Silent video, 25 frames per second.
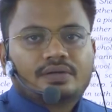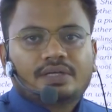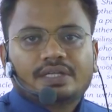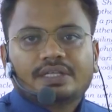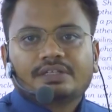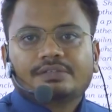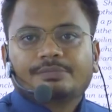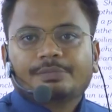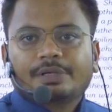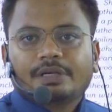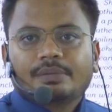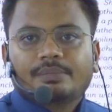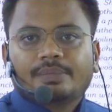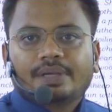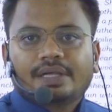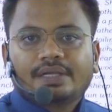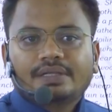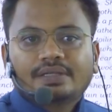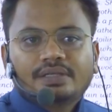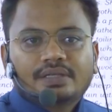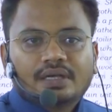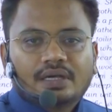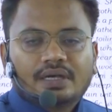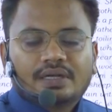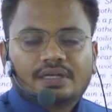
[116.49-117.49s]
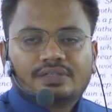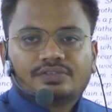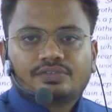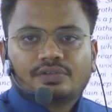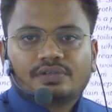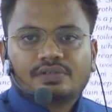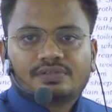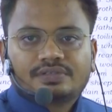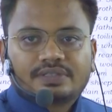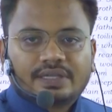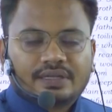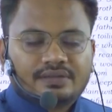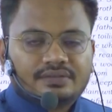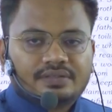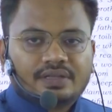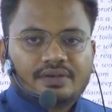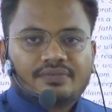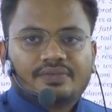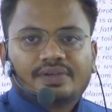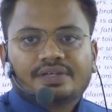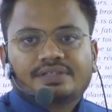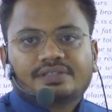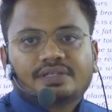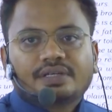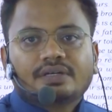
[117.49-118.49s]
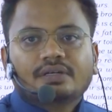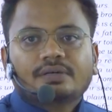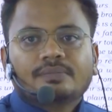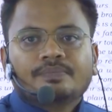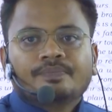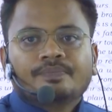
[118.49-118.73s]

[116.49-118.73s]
is meant by resource conservation.